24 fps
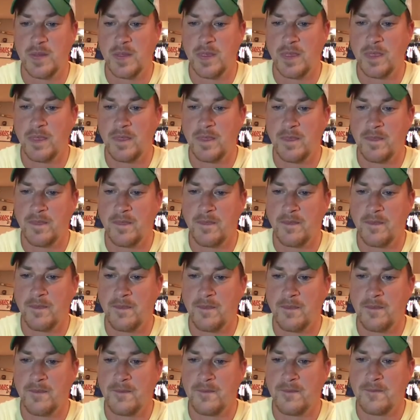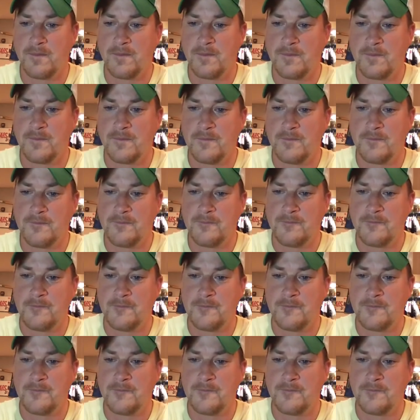Nobody speaks.